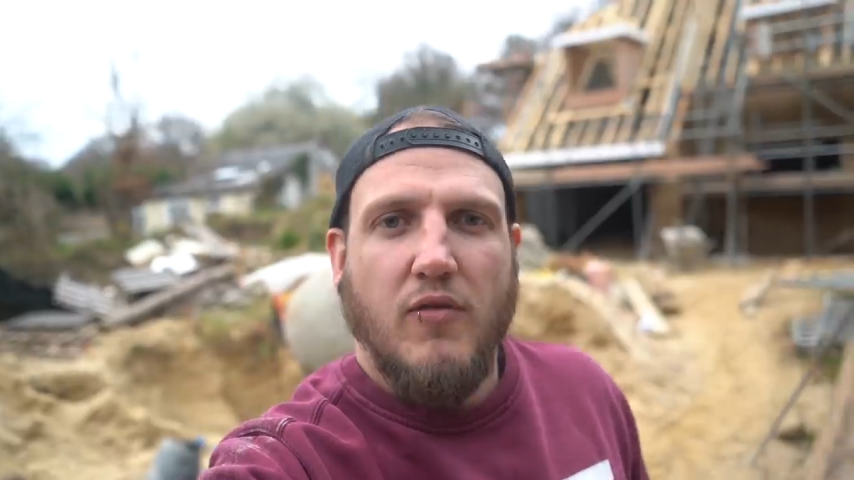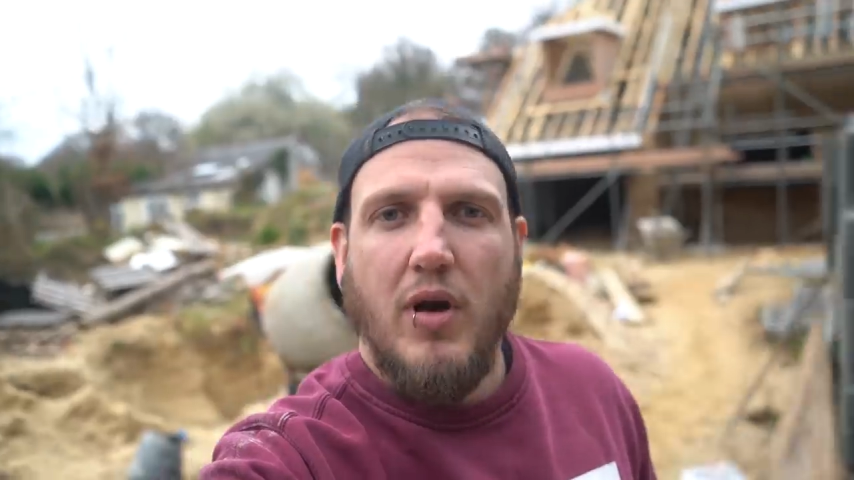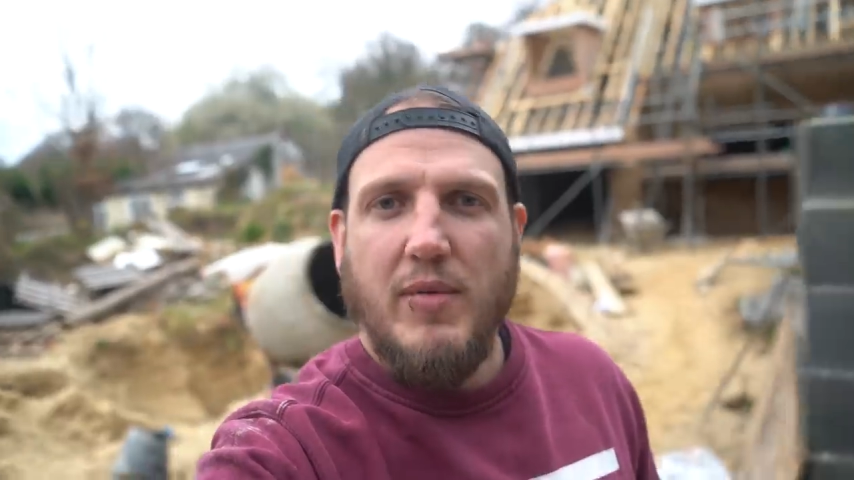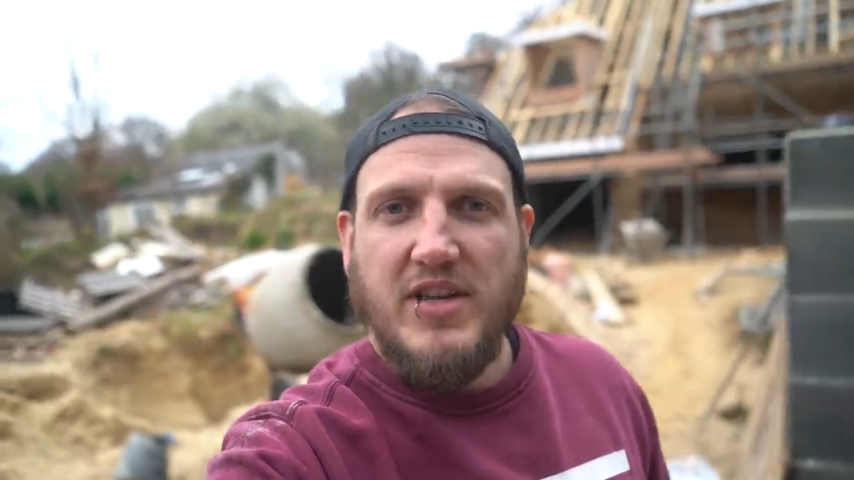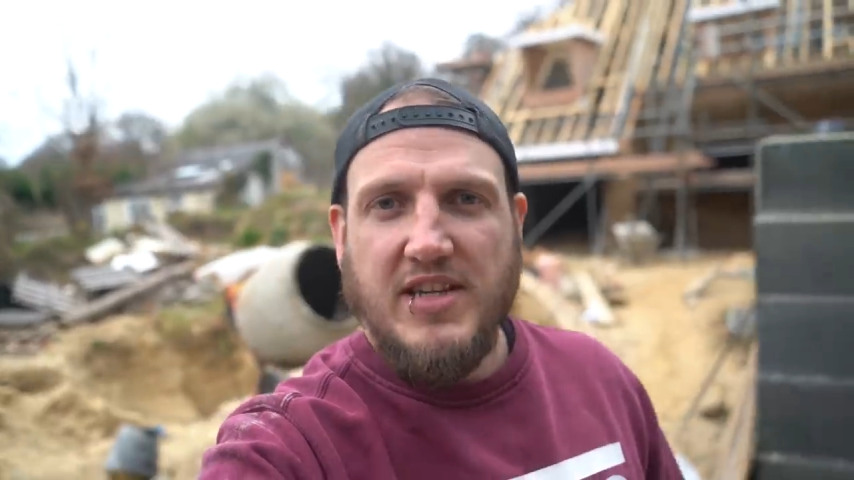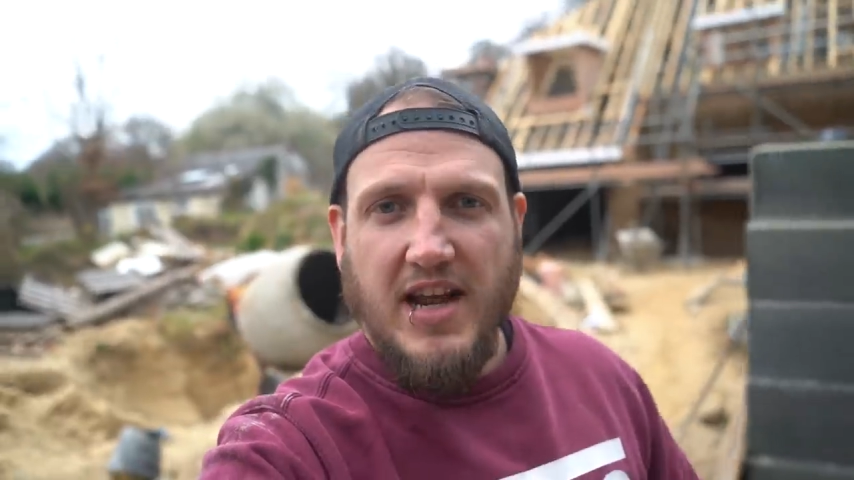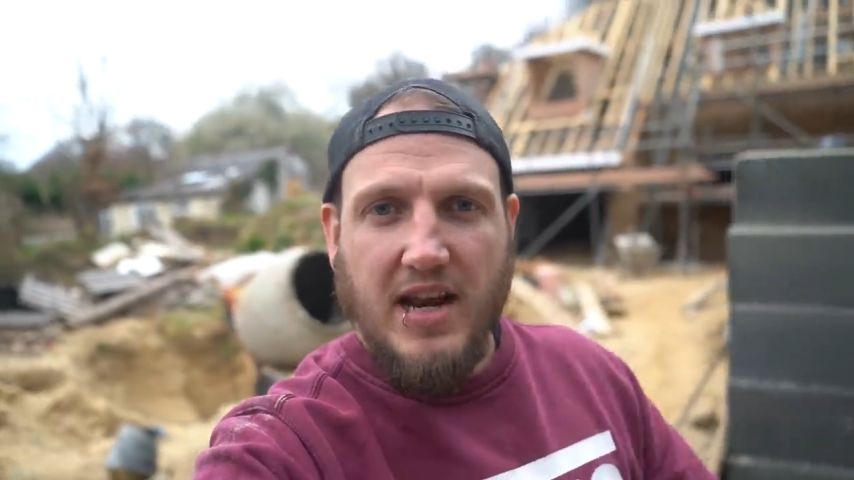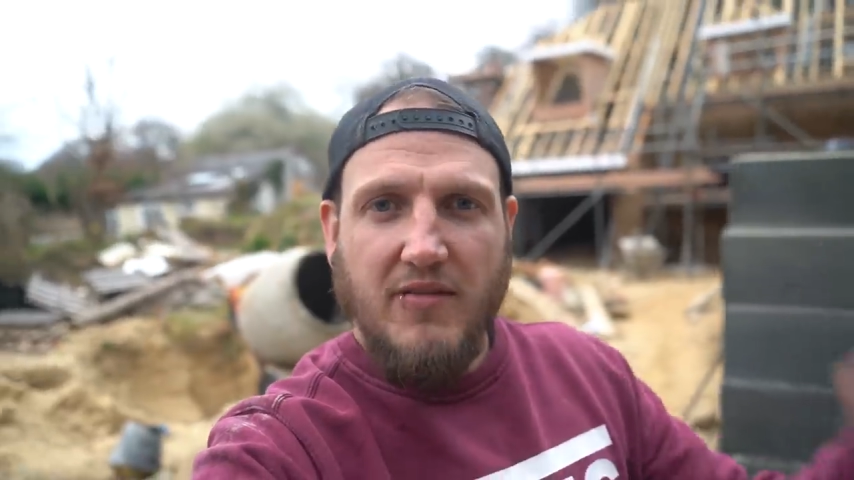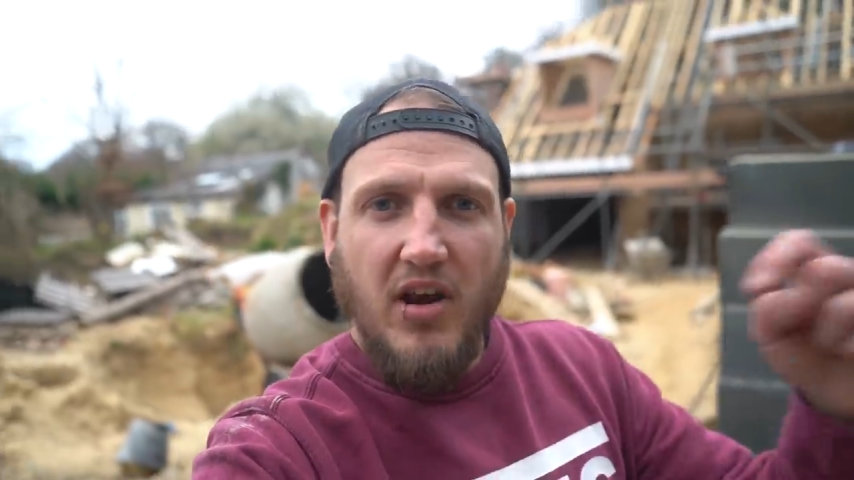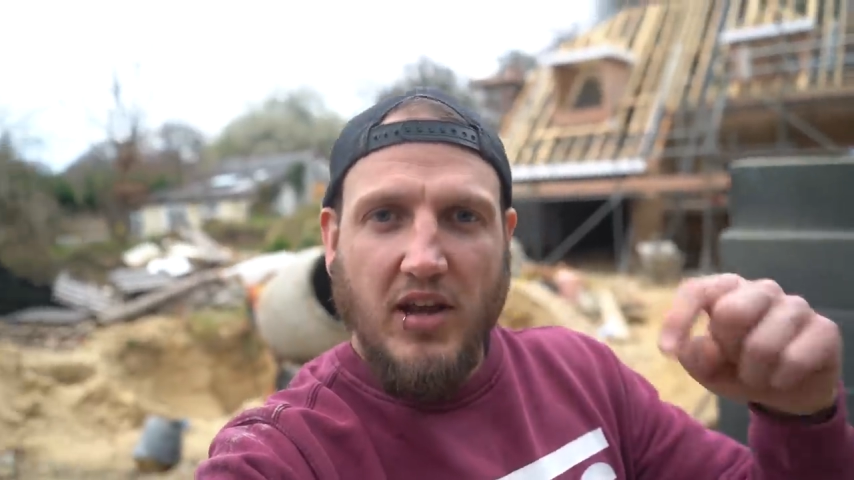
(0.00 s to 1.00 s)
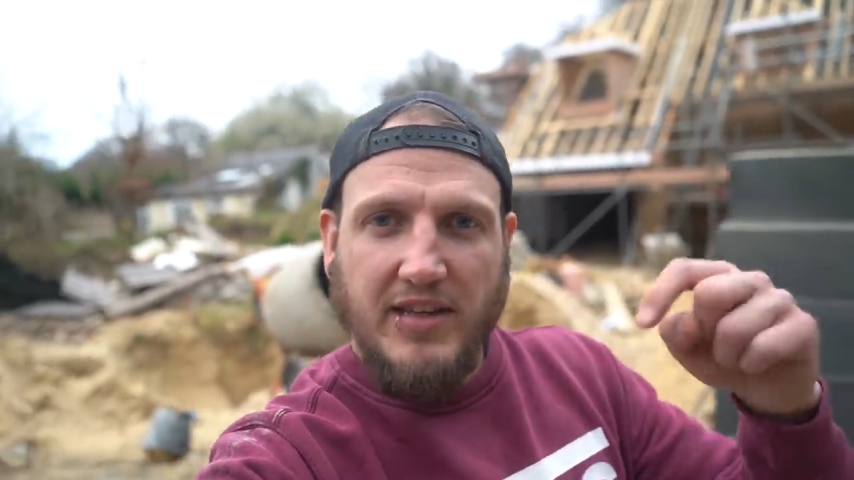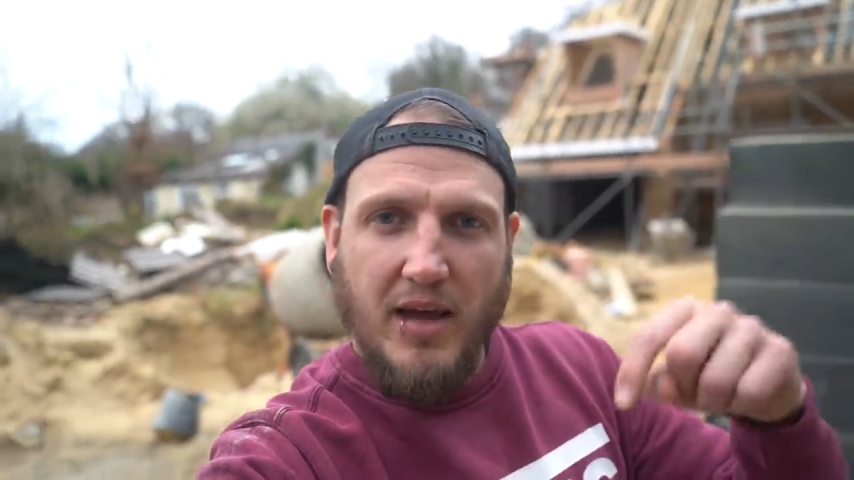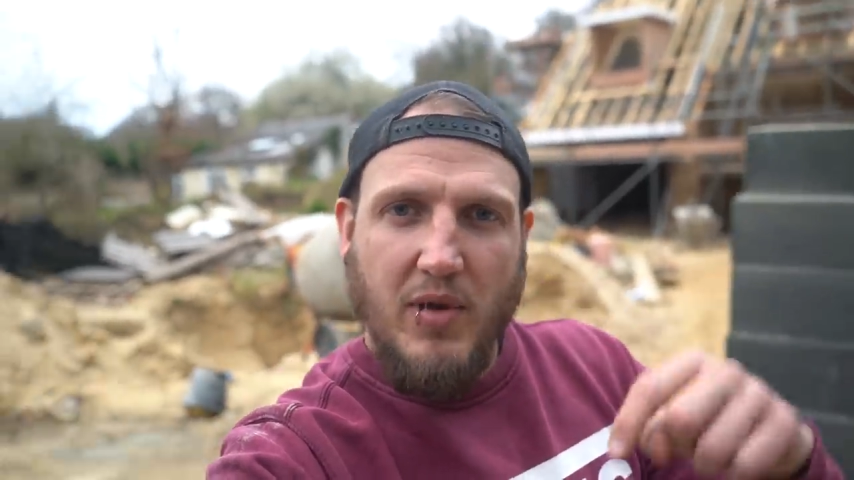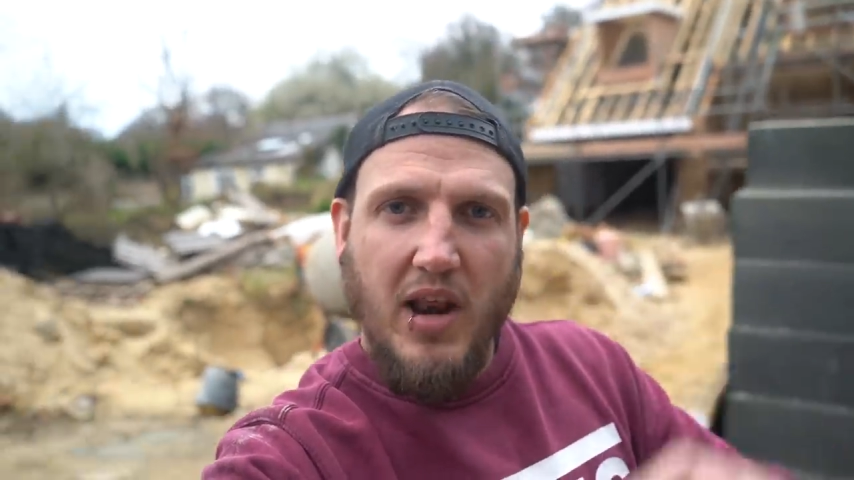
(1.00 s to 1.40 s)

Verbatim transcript: All that being said, leave a like down